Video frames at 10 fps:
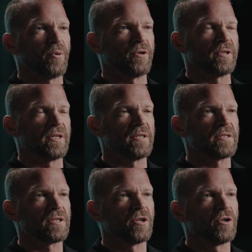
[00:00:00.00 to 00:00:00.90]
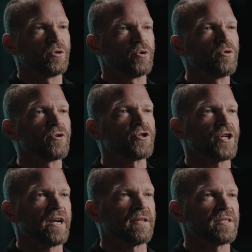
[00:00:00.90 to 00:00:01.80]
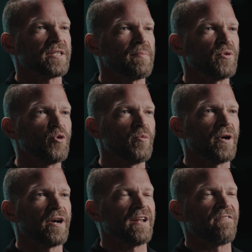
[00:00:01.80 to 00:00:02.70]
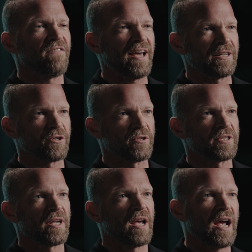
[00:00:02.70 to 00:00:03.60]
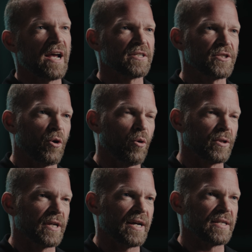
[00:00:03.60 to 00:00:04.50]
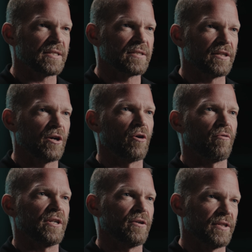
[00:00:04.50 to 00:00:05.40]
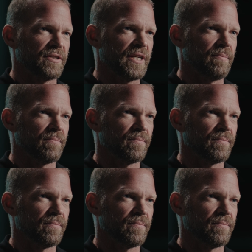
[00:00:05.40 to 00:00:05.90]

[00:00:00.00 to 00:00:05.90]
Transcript: point is, do you share the same humor and values as the old guys that are already on the team?